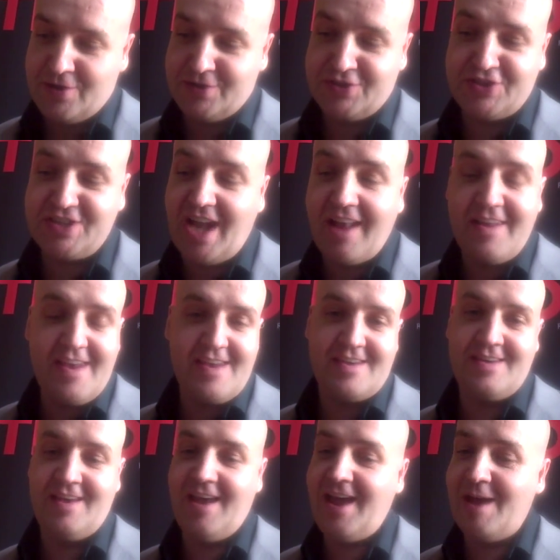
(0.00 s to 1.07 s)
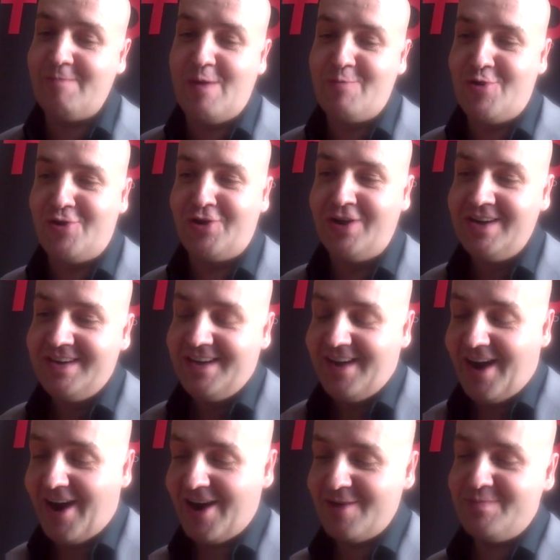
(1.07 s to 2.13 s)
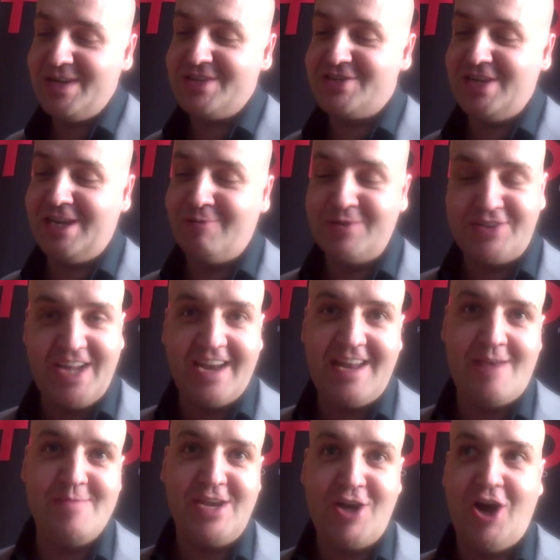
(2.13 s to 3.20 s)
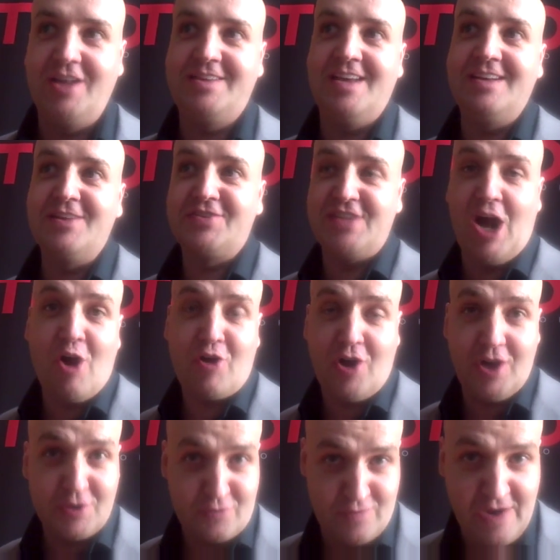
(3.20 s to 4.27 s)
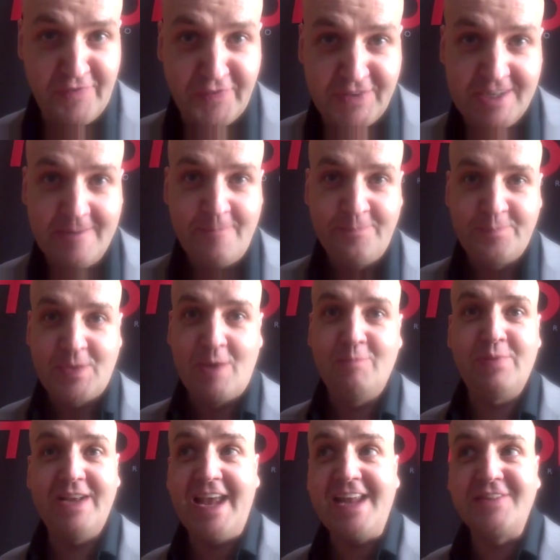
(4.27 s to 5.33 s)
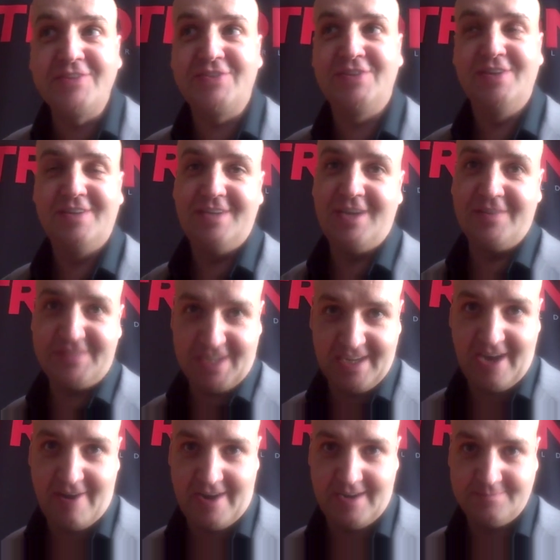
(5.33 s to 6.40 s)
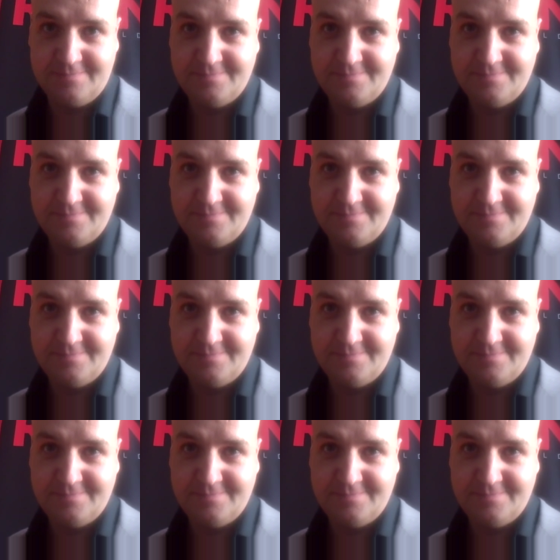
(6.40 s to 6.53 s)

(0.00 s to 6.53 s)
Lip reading: stunning MMO RPG with dynamic content is now called Rift, Plains of Telara.